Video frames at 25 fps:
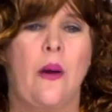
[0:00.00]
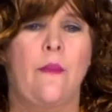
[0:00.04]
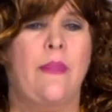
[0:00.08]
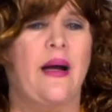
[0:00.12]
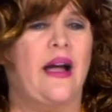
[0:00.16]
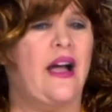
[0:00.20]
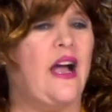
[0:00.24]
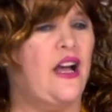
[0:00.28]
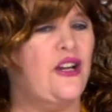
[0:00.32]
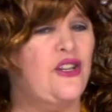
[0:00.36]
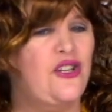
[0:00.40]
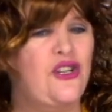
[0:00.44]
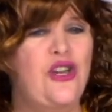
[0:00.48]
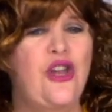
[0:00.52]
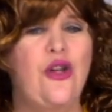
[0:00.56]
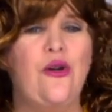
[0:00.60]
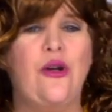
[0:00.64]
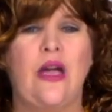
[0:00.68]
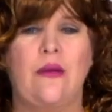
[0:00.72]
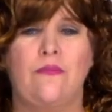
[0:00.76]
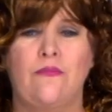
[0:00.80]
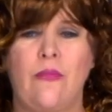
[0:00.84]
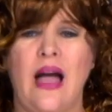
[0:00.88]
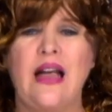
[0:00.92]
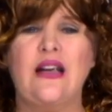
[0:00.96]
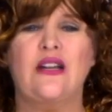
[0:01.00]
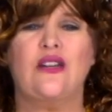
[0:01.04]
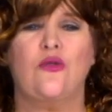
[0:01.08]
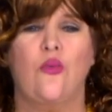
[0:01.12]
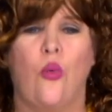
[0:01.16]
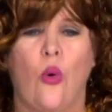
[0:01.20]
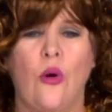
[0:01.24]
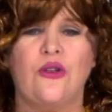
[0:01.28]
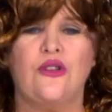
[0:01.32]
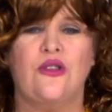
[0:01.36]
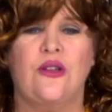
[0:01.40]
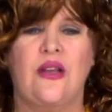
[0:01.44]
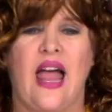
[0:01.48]
because you can make
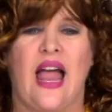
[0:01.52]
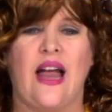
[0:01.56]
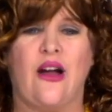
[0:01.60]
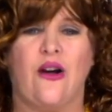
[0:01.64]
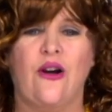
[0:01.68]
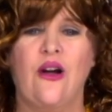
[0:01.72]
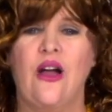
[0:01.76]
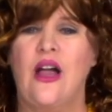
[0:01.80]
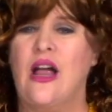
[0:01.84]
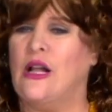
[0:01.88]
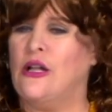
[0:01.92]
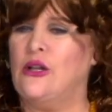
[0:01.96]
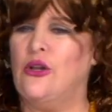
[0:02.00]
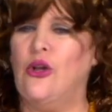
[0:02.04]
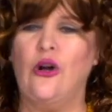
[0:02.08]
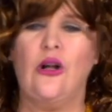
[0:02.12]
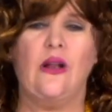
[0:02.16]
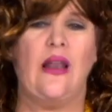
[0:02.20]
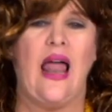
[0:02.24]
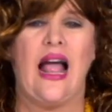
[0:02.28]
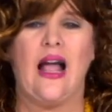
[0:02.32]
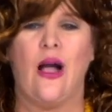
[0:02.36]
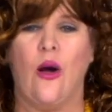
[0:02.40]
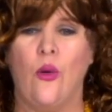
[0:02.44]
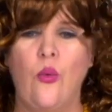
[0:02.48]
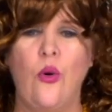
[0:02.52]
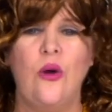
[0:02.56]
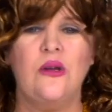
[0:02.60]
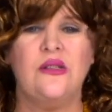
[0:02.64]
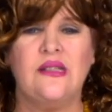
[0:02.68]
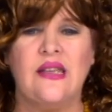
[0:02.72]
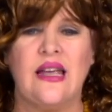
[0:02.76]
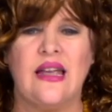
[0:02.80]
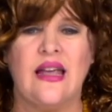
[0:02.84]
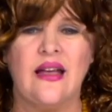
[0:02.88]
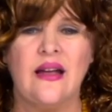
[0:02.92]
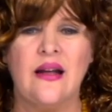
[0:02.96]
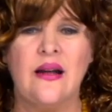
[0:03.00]
Schwarzenegger look like a
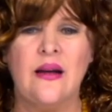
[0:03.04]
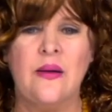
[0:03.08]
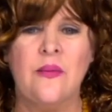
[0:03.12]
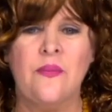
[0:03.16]
wussy.